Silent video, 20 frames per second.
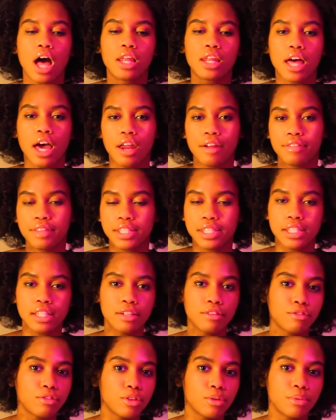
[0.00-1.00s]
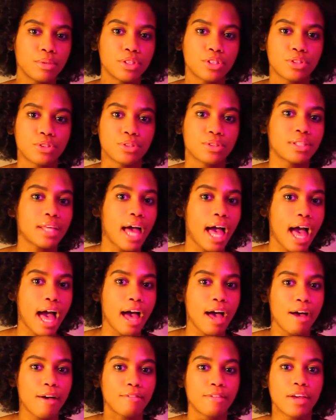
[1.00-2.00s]
a lot of these influencers
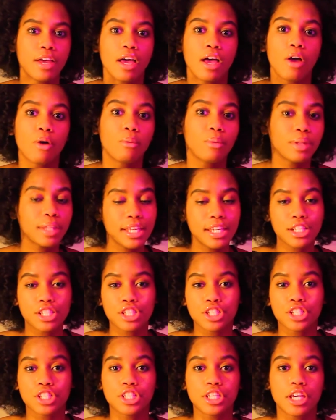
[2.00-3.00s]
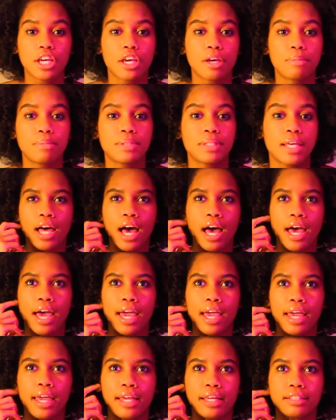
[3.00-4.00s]
have relationships.
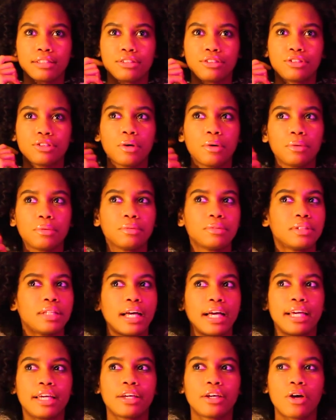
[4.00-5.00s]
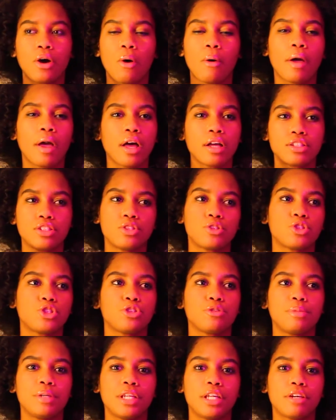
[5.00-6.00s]
I don't like going on
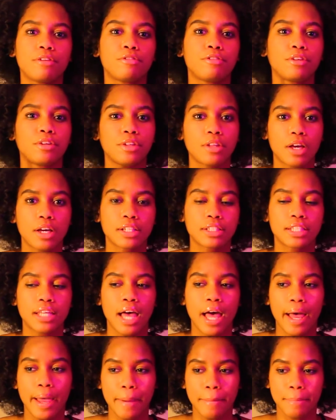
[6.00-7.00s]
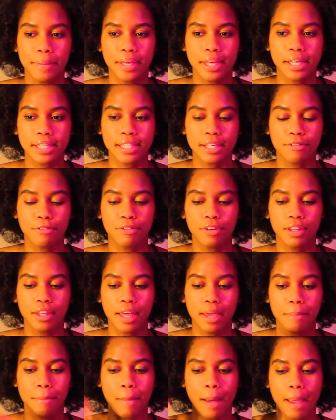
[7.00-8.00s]
social media for a long time because I feel
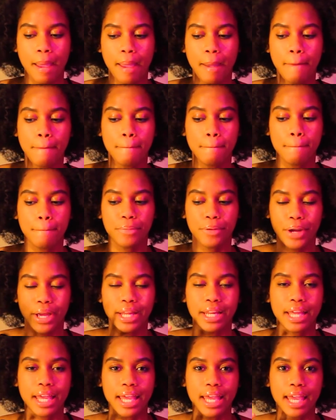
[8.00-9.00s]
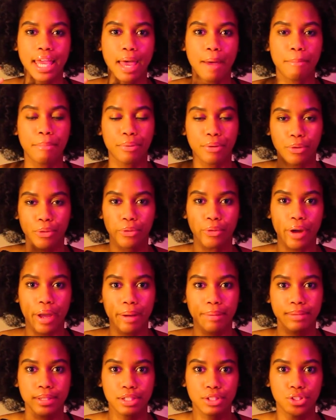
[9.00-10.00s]
like my brain can get
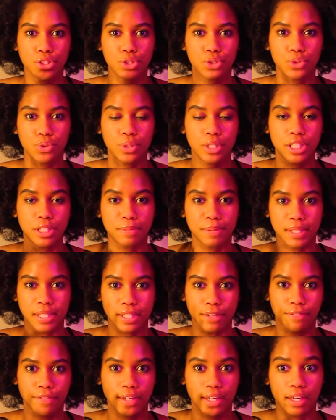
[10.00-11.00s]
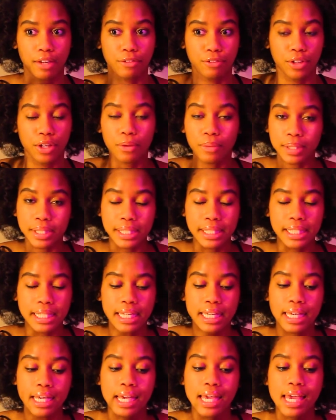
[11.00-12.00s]
programmed into a specific
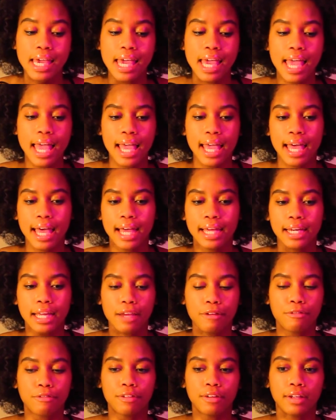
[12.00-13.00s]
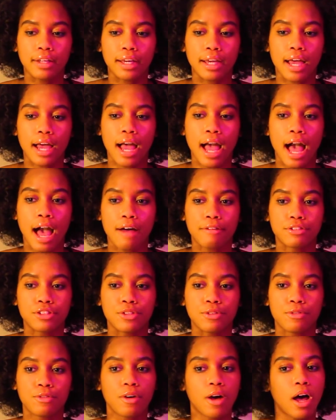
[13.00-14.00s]
frequency. And I feel like I have
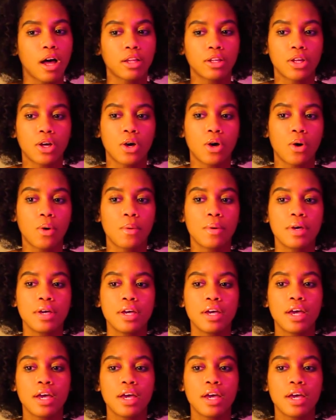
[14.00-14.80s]
to follow